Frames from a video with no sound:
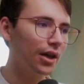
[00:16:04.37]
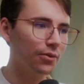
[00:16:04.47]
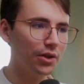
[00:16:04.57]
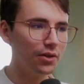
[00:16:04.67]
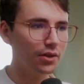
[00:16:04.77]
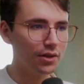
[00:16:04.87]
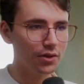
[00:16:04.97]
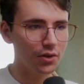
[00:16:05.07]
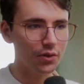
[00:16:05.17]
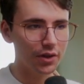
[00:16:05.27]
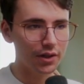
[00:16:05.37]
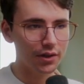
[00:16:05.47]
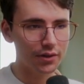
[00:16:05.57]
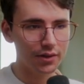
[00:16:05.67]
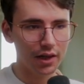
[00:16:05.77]
And what you can do
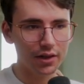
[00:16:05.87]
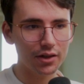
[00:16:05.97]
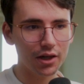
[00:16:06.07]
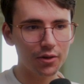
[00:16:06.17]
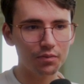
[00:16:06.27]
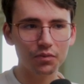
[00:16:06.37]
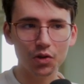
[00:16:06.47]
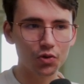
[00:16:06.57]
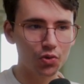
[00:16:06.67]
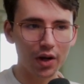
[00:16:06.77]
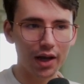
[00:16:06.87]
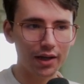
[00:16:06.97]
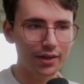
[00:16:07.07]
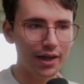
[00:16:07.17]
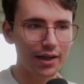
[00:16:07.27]
is anytime you
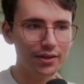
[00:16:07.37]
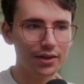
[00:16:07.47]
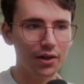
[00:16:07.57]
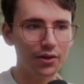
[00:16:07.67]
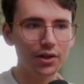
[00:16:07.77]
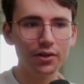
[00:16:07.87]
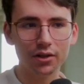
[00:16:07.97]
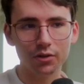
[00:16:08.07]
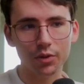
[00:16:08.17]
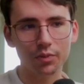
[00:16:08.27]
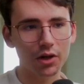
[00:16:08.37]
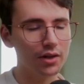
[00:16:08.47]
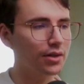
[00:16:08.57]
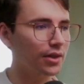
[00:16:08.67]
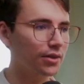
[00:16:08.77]
drag a task down here, it'll be
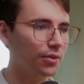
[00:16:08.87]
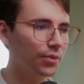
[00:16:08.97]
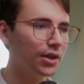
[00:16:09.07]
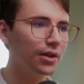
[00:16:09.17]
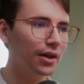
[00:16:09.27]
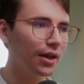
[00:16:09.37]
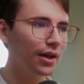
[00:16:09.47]
marked as complete.